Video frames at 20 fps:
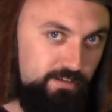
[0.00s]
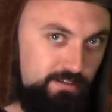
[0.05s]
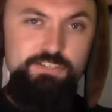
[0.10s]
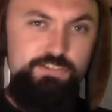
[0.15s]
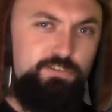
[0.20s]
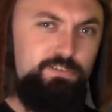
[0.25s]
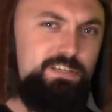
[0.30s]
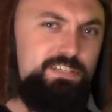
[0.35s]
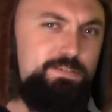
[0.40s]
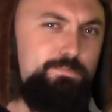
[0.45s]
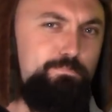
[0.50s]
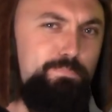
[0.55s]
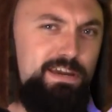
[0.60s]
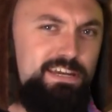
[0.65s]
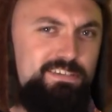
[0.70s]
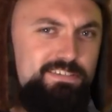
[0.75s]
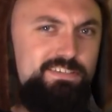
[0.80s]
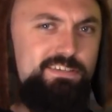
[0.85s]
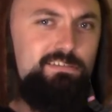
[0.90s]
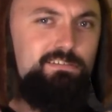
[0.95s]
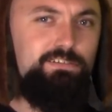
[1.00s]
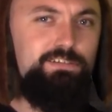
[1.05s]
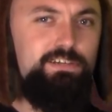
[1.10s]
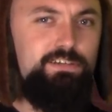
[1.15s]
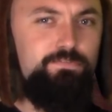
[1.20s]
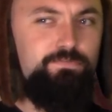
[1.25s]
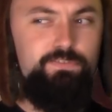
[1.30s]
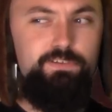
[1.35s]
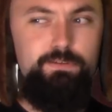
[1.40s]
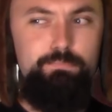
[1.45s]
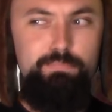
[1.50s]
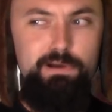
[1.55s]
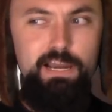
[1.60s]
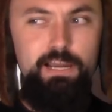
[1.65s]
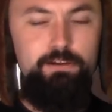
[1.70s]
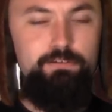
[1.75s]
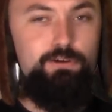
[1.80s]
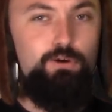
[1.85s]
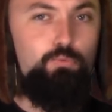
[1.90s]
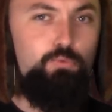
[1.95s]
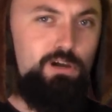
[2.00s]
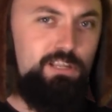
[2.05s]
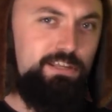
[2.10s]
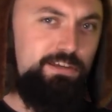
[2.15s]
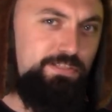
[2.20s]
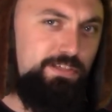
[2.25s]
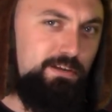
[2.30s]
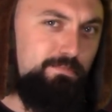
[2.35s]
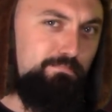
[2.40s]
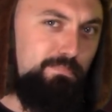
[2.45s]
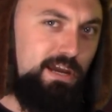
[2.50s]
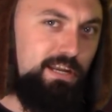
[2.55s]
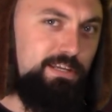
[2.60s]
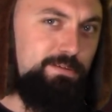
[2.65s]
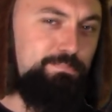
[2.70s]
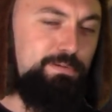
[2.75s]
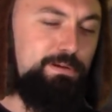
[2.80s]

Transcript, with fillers: So that's basically it for the Pyro. While I think many